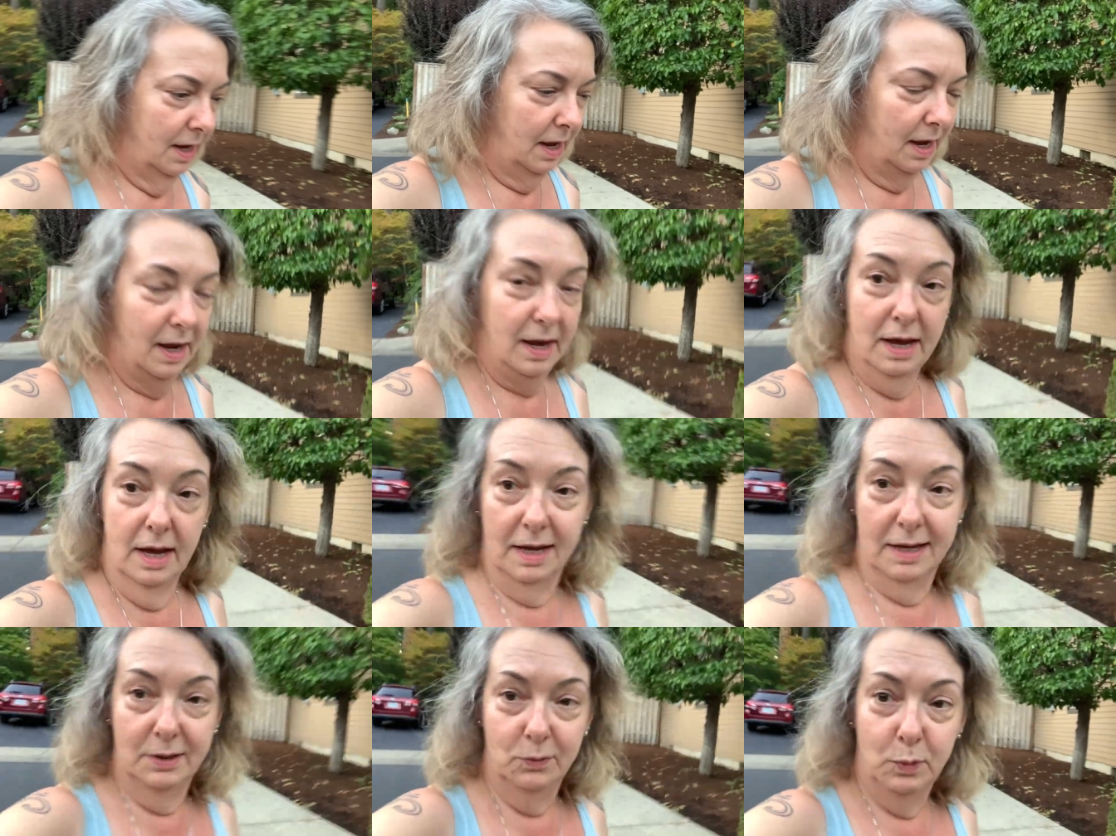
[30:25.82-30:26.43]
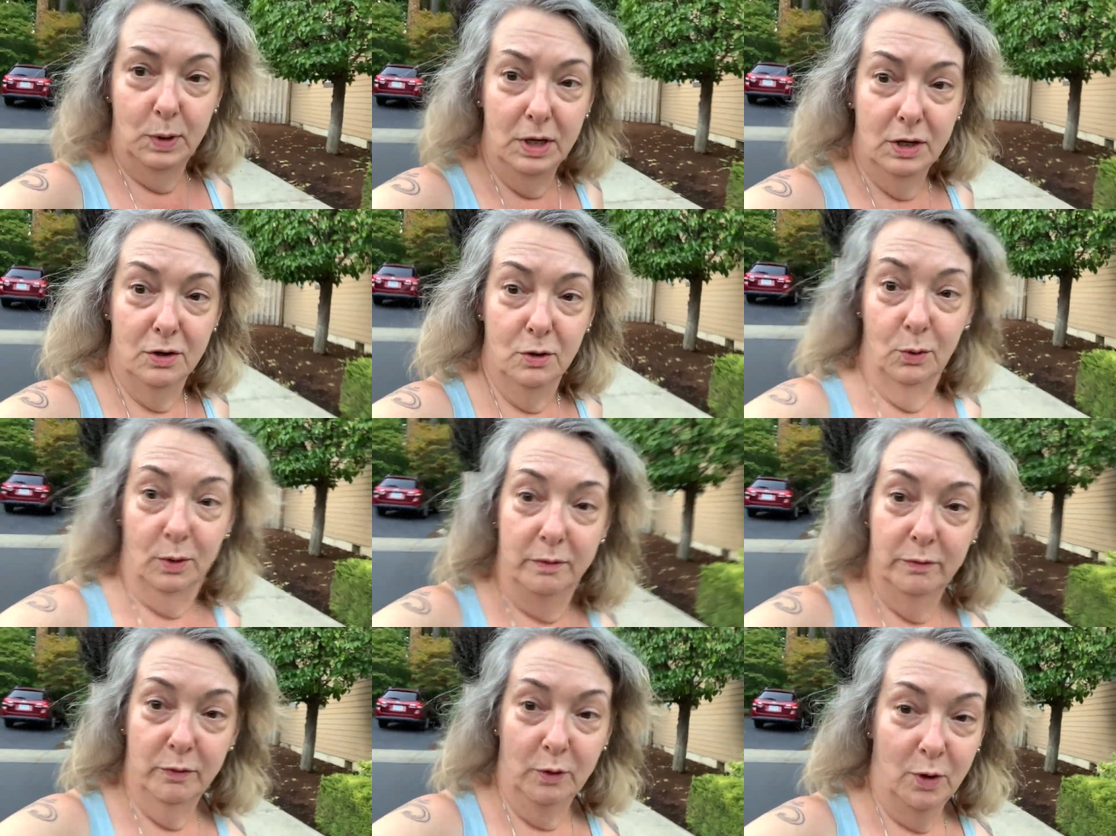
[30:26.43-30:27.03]
and we are
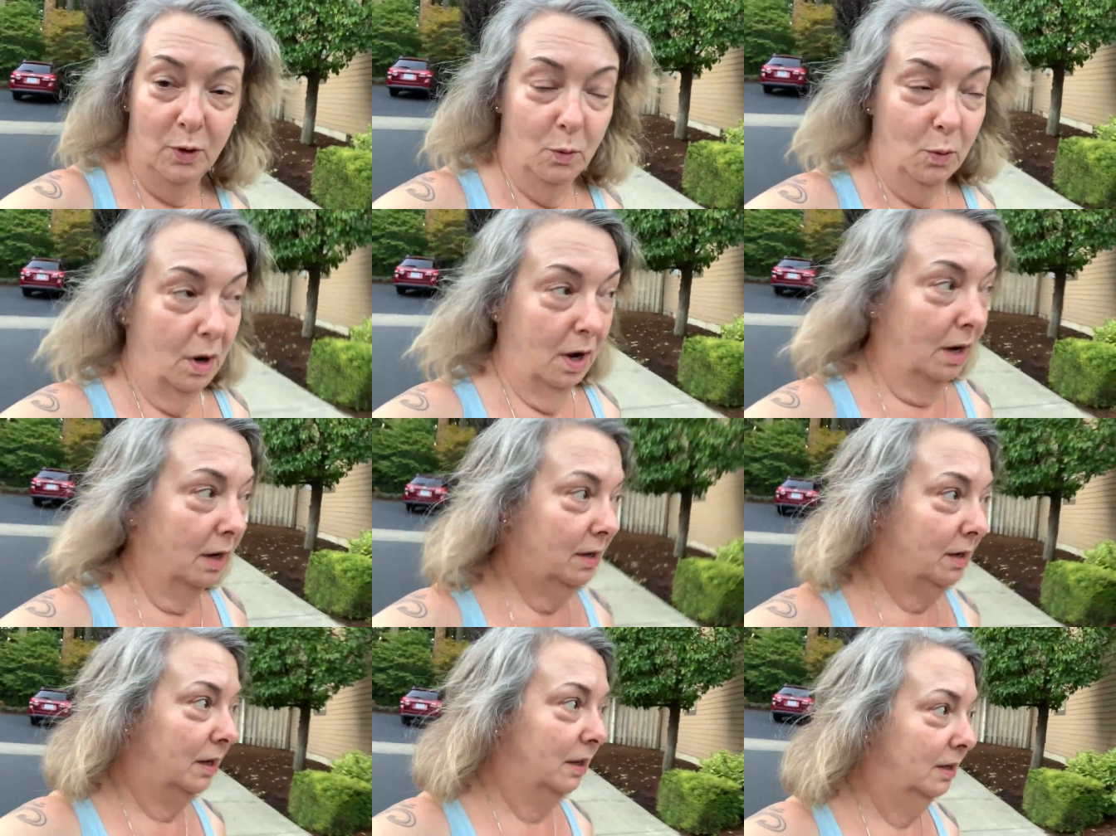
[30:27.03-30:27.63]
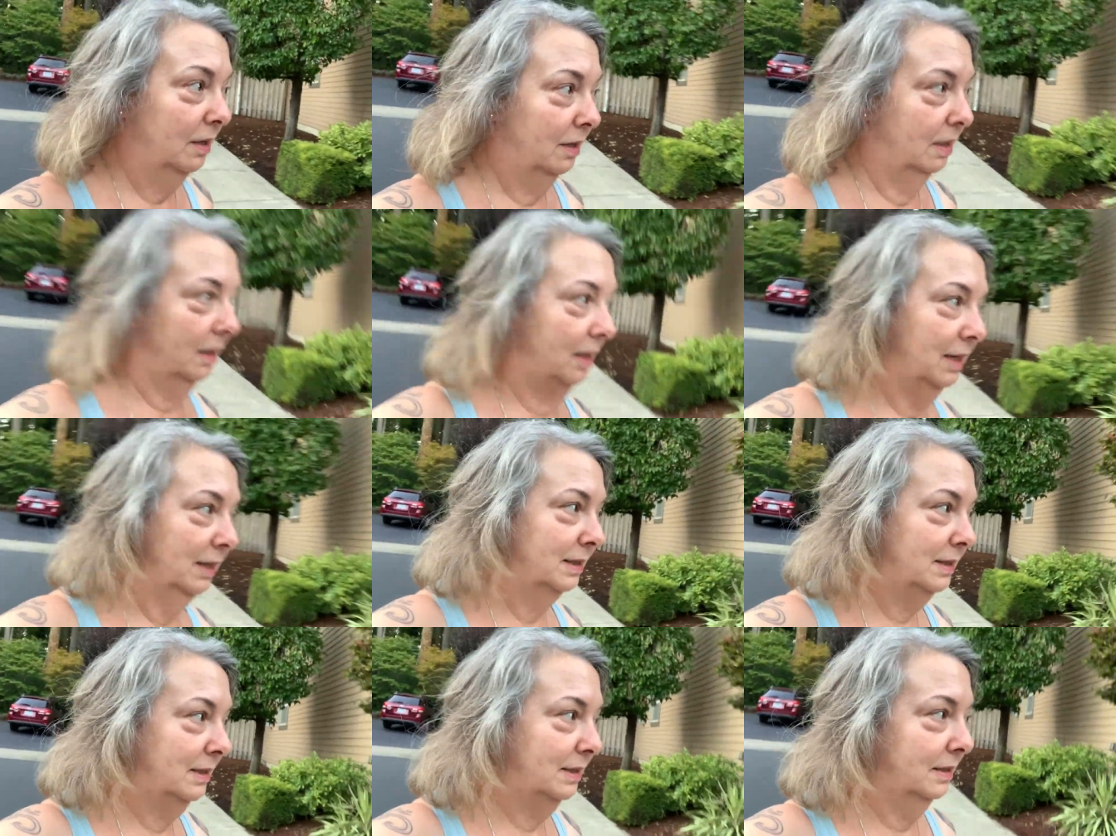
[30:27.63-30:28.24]
going for a walk.
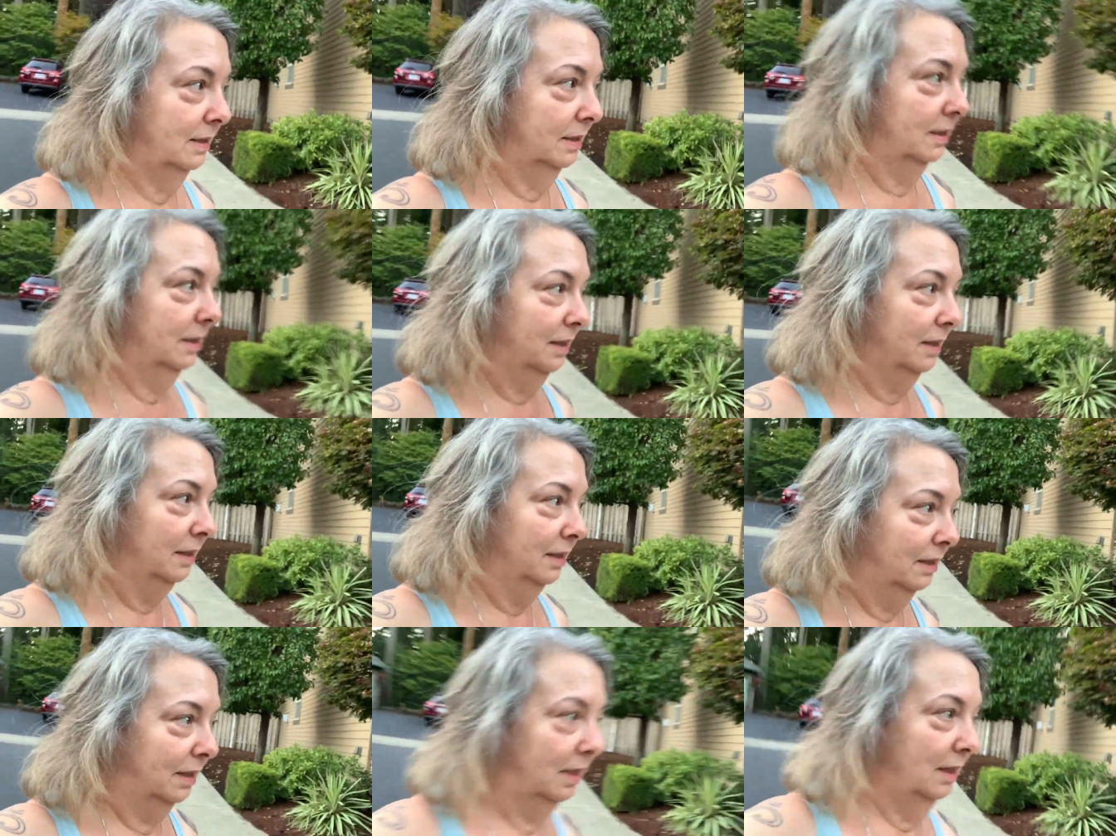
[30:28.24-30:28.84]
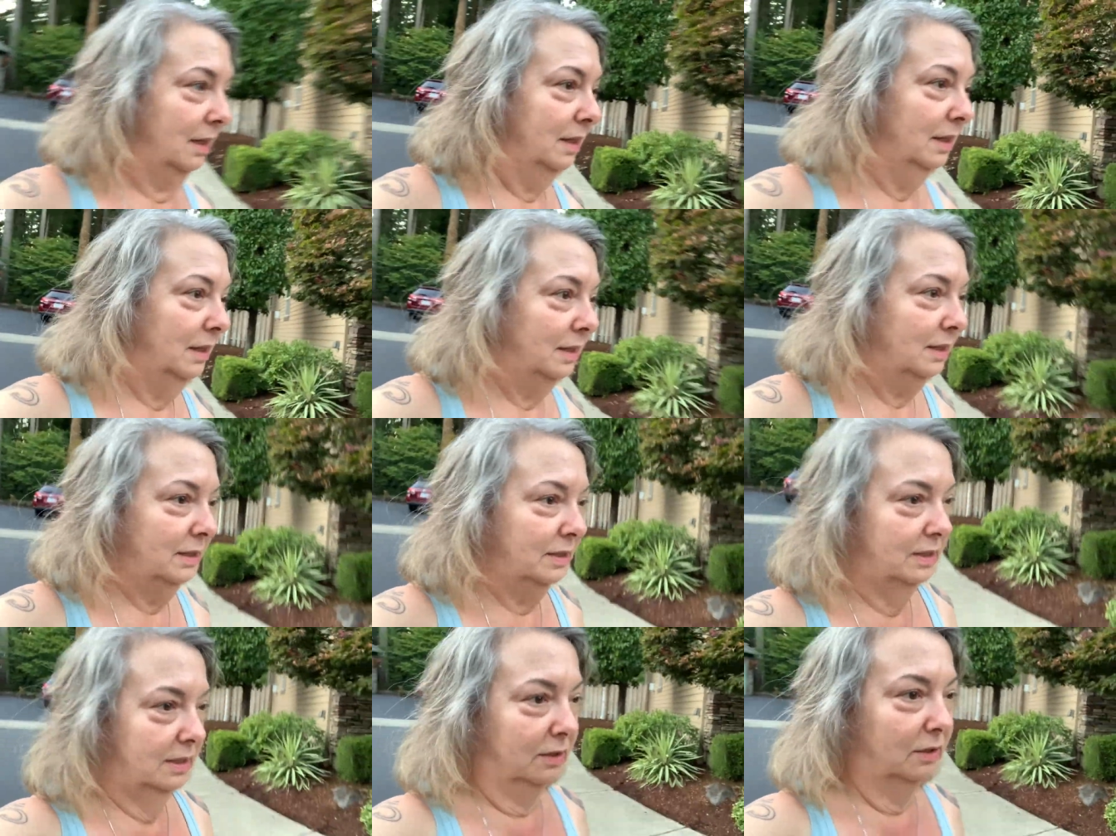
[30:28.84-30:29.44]
It's
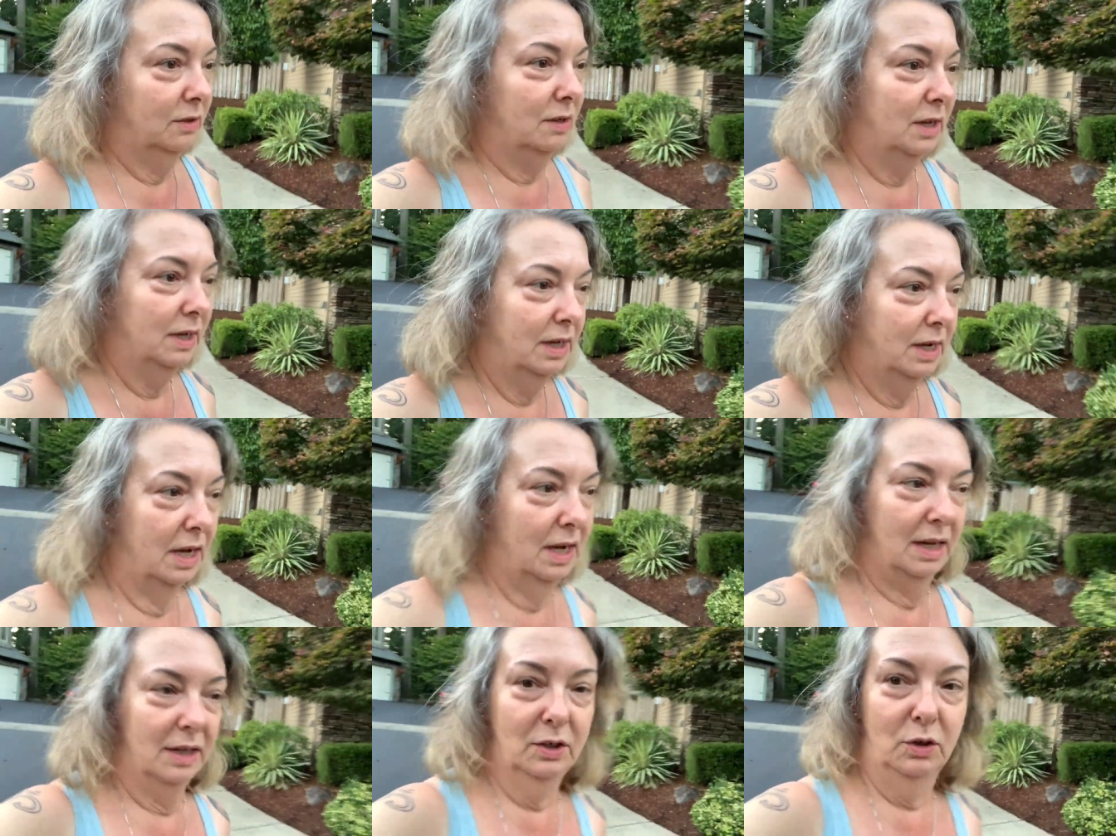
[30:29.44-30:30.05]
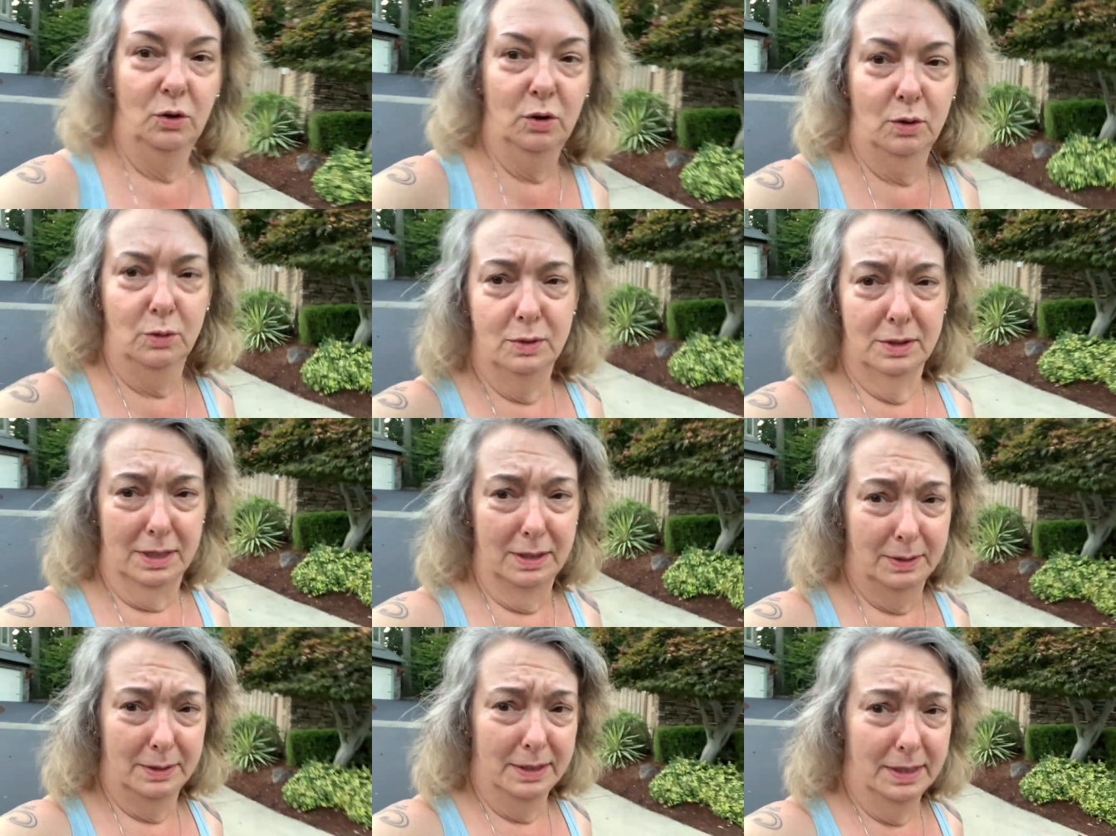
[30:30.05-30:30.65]
still kind of hot and gross
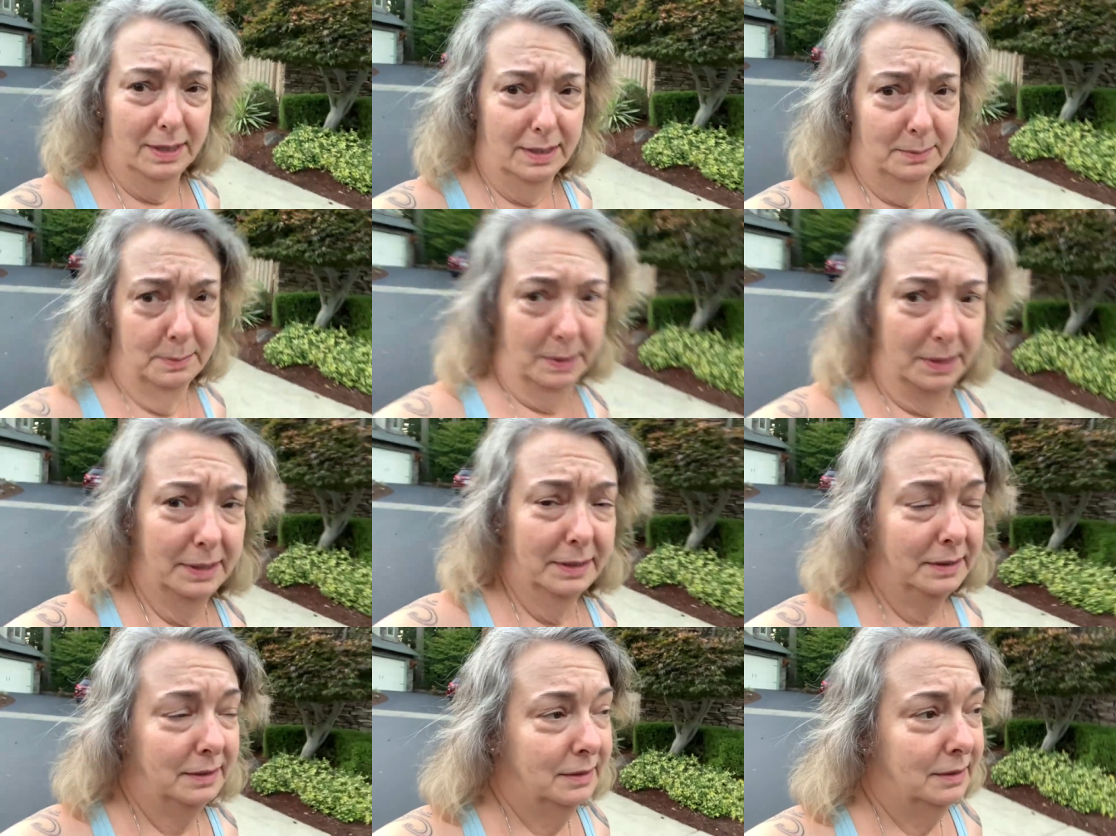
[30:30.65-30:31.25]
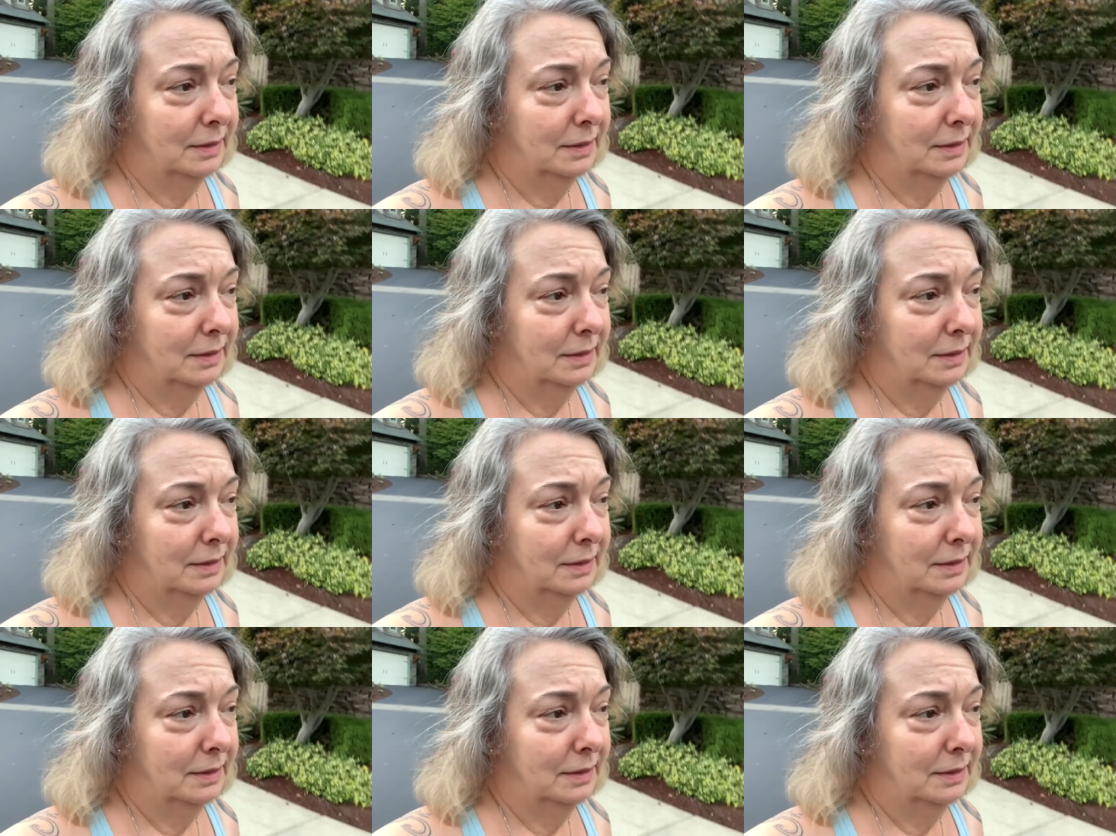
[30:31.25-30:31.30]
outside, but